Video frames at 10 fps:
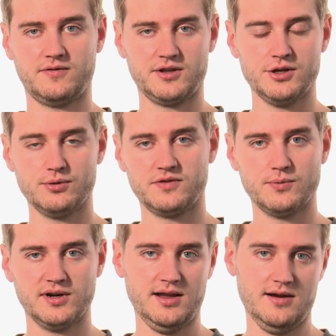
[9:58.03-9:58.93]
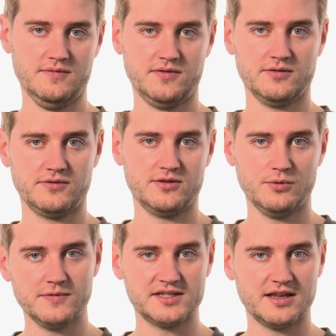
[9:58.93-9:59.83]
for you if you want to get a feel for the
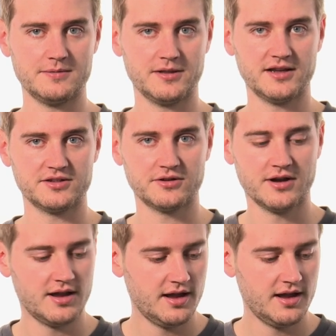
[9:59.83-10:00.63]
Movi stabilizer.